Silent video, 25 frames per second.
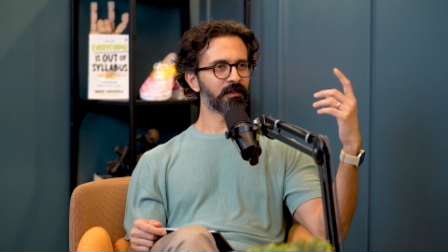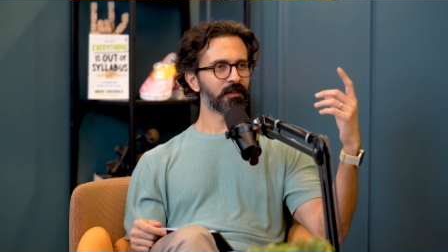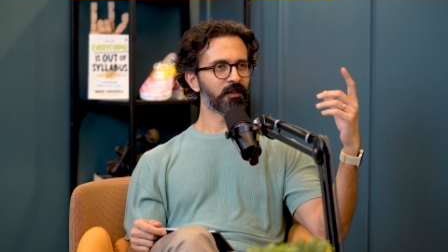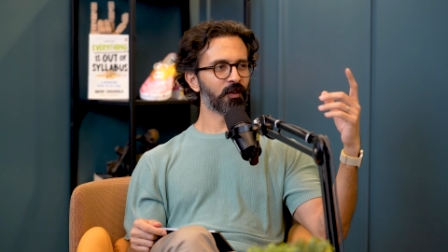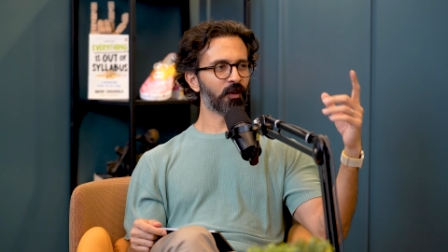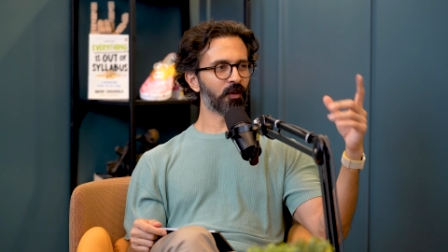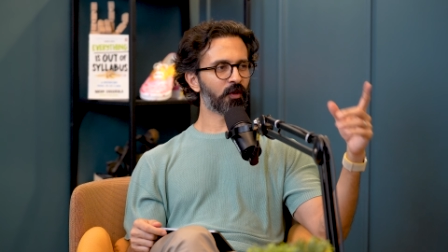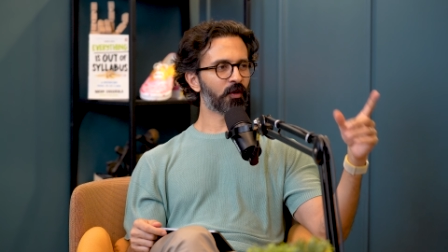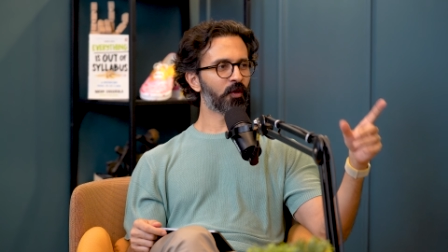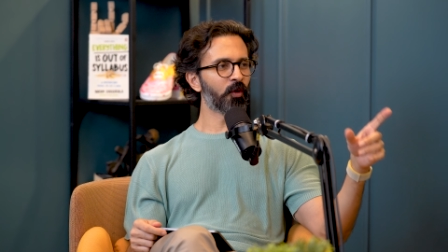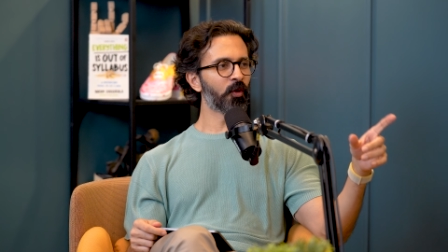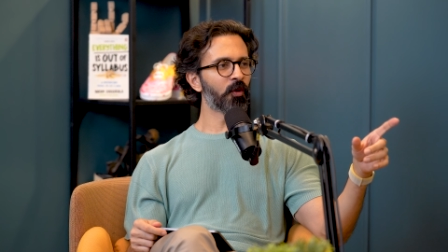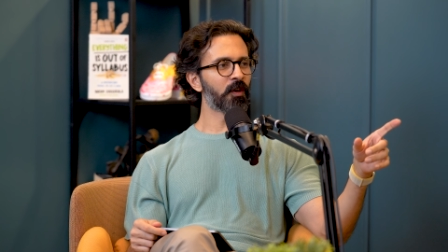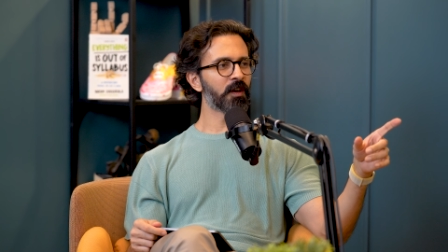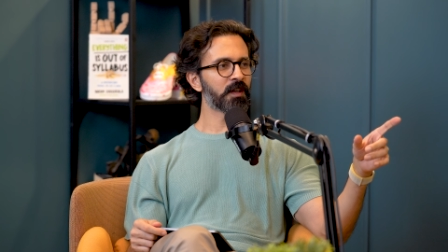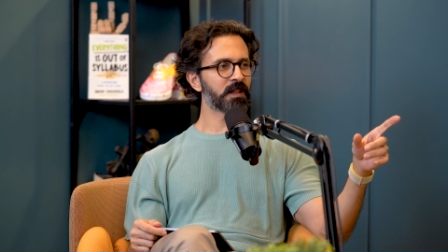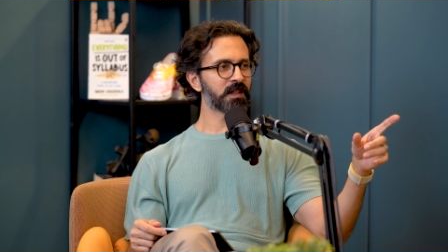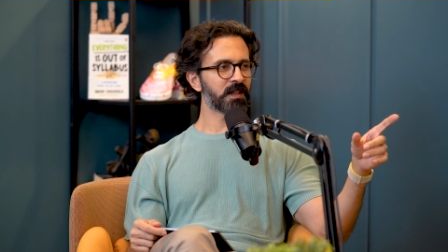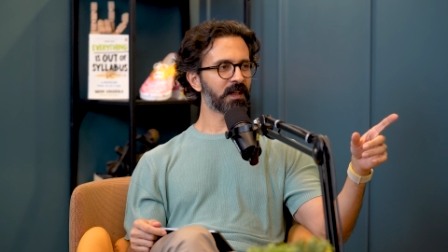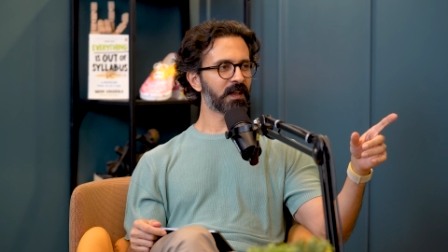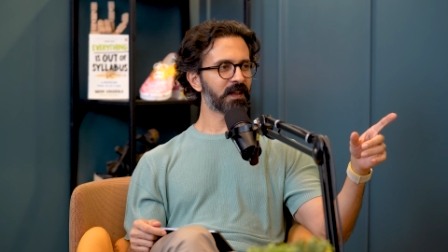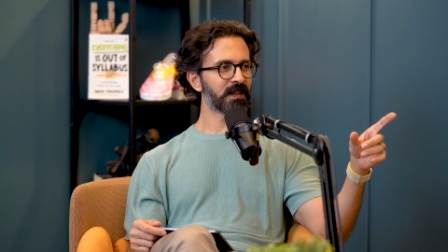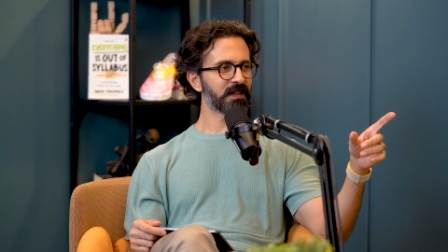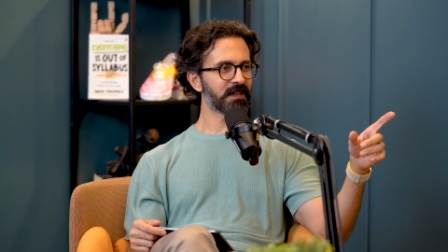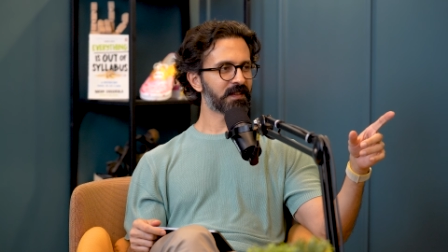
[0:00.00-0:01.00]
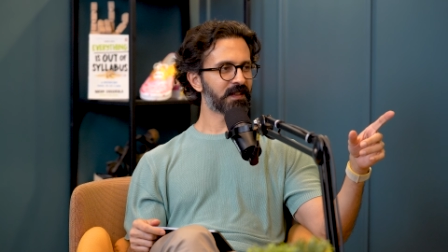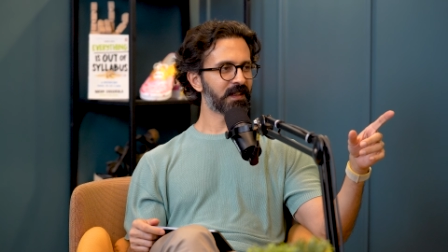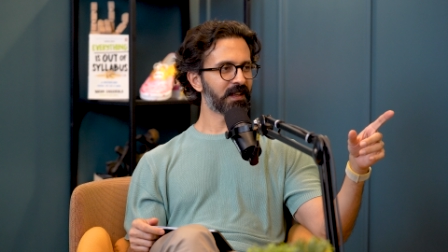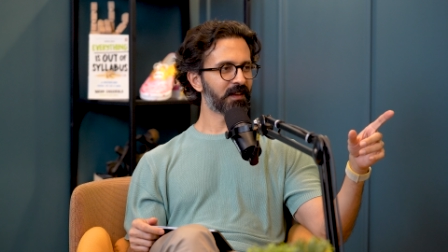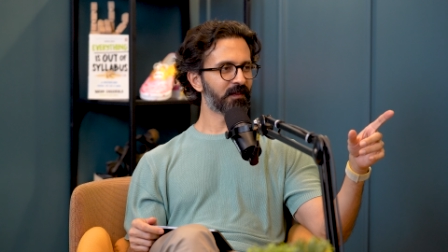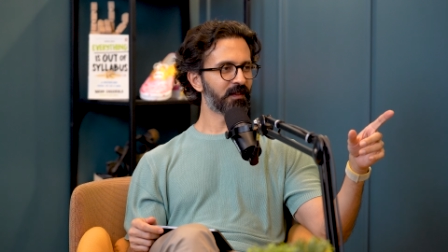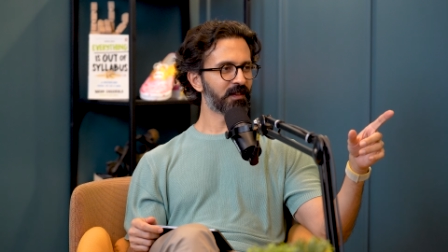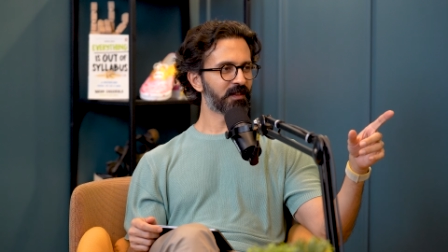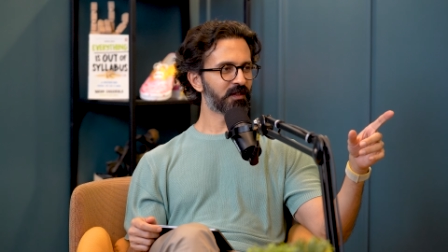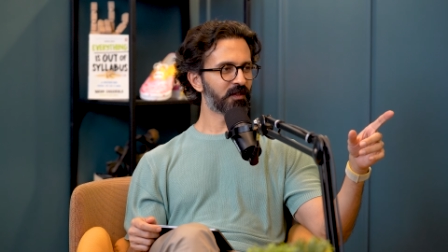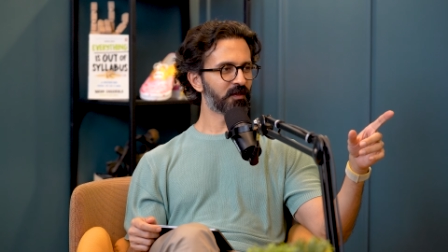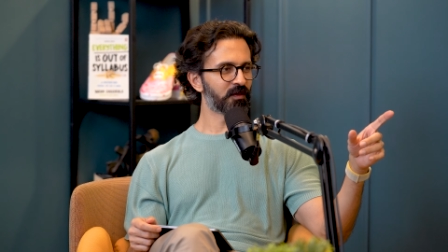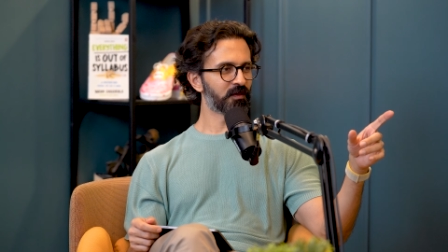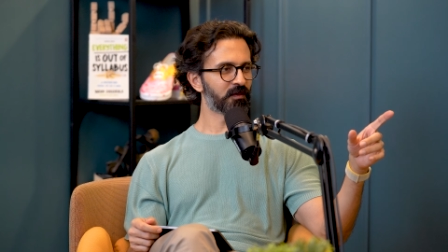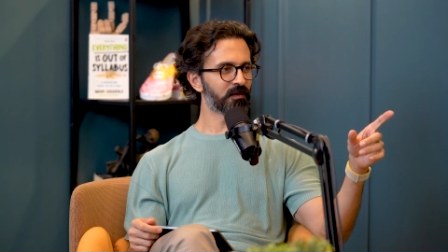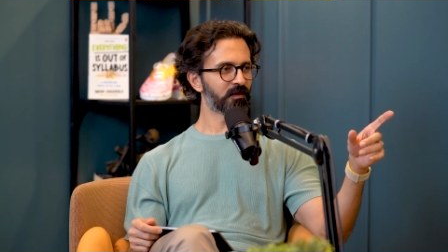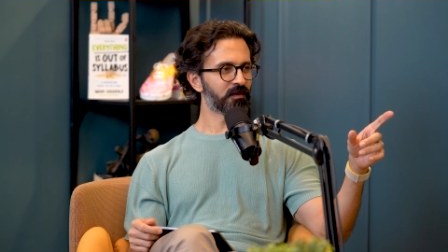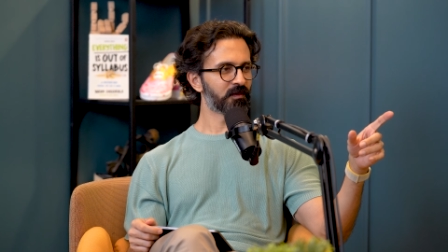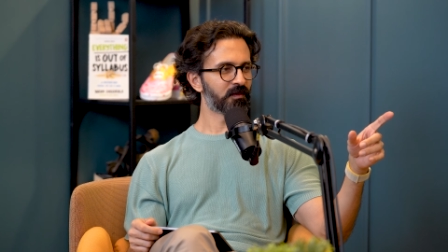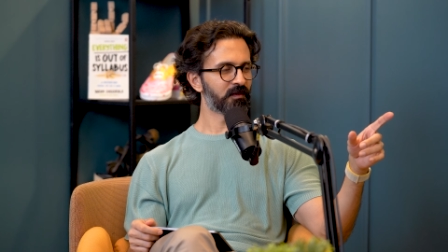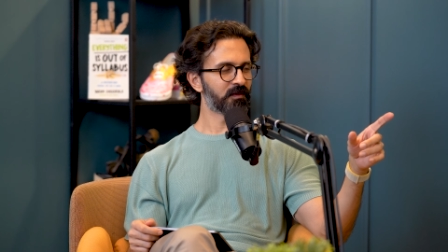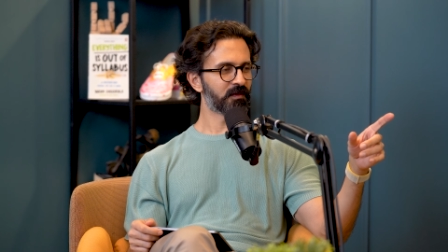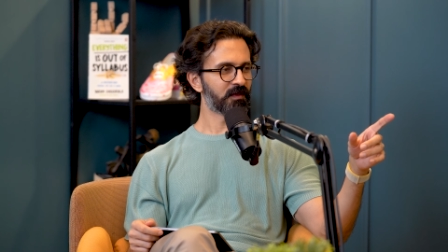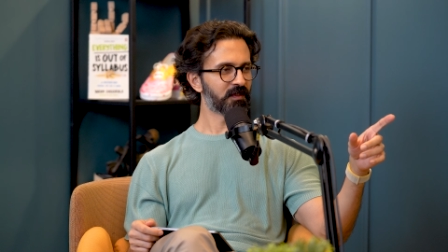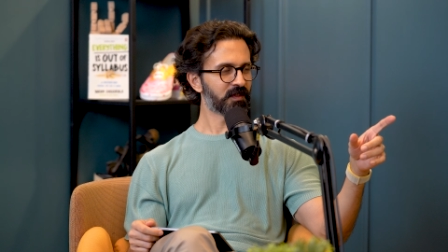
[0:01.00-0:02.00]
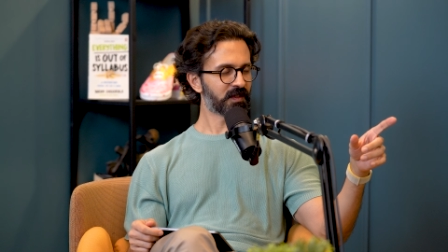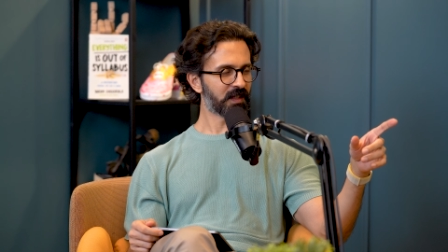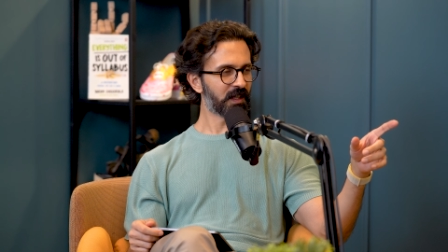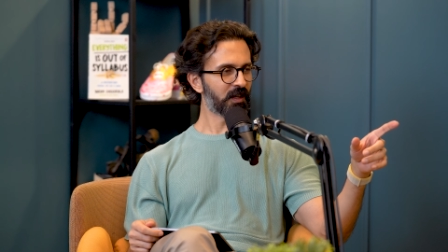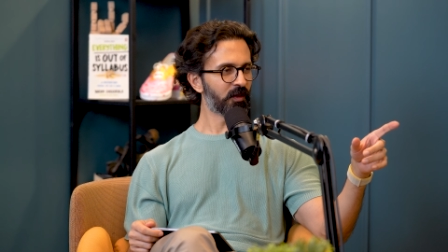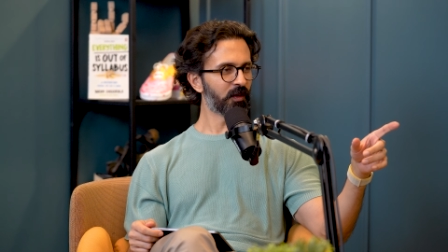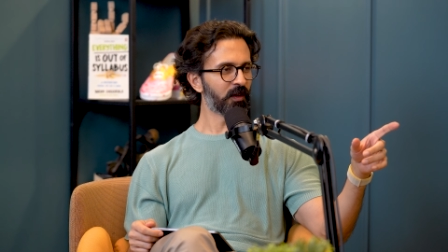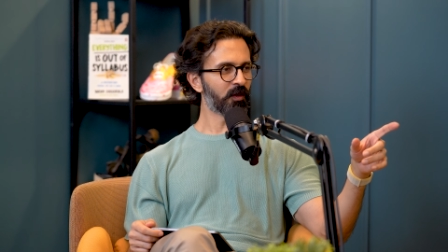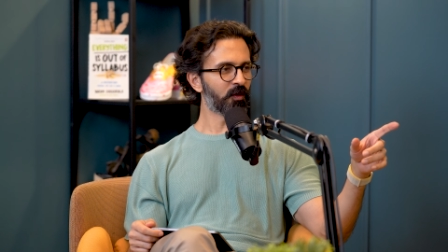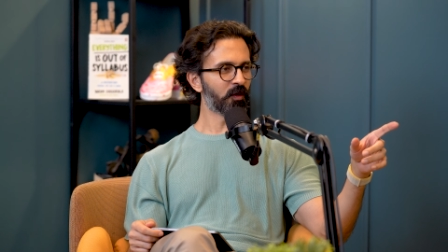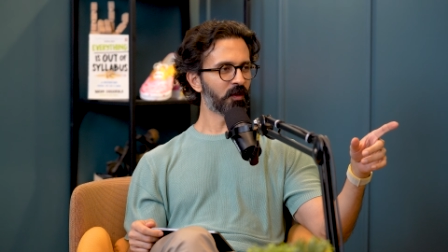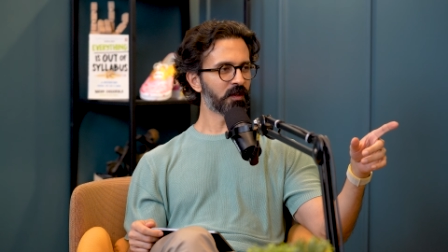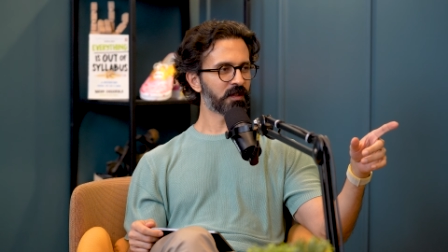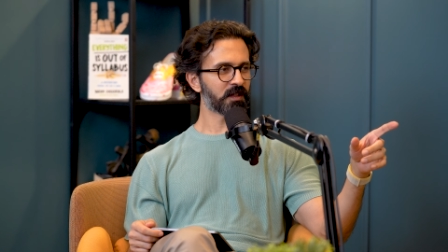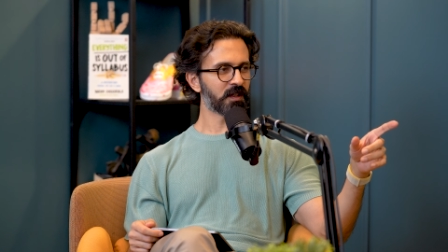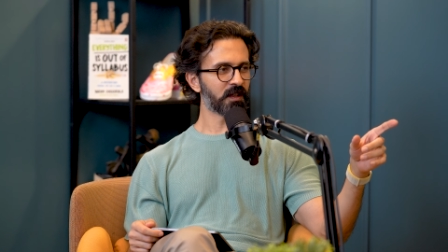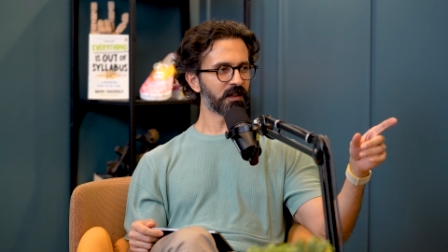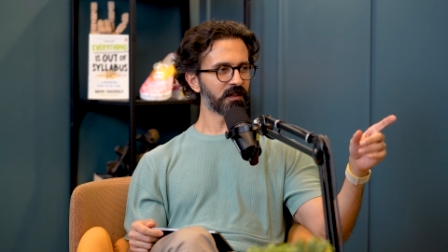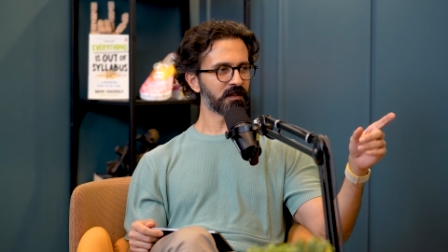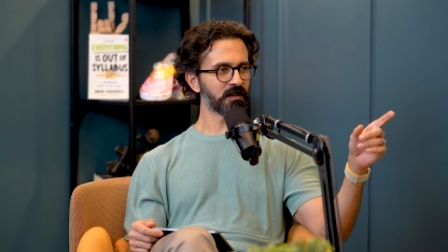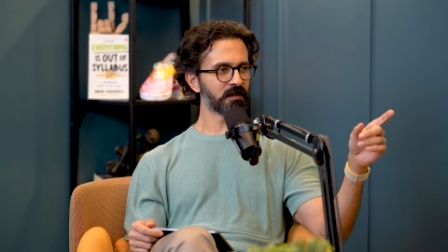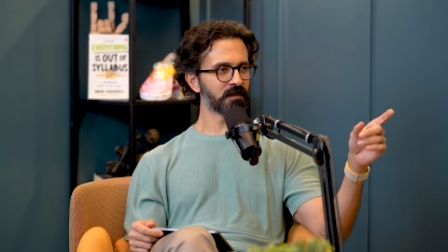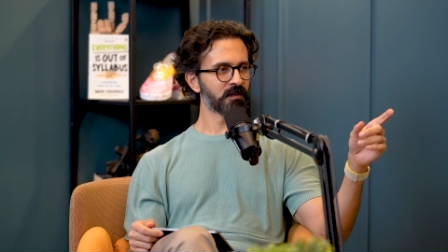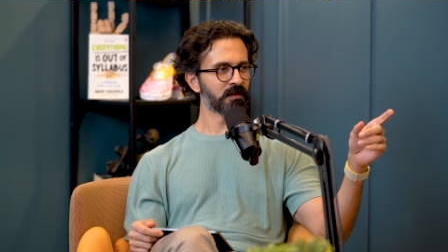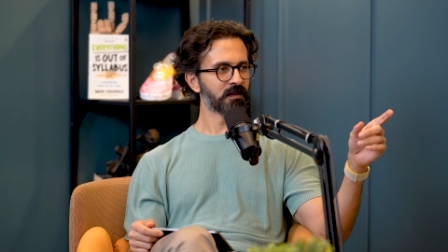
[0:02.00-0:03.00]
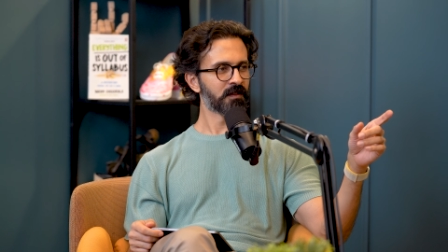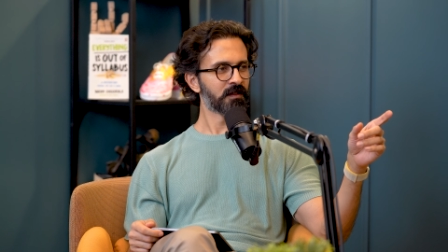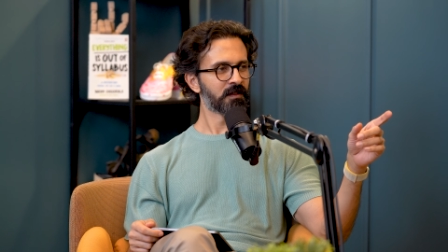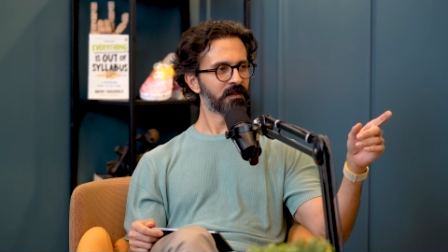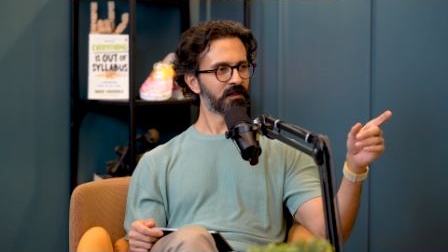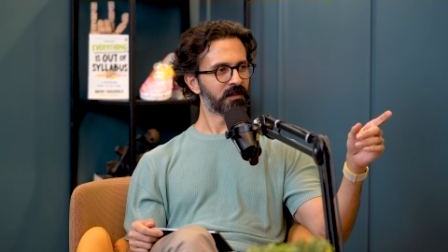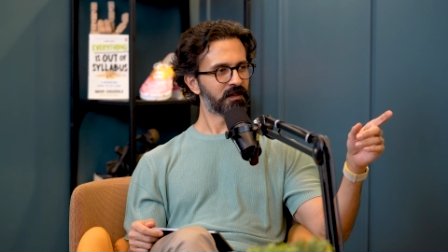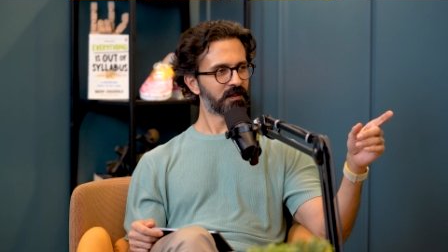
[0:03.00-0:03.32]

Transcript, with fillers: your cold showers thing, which you Still doing cold showers? Yeah.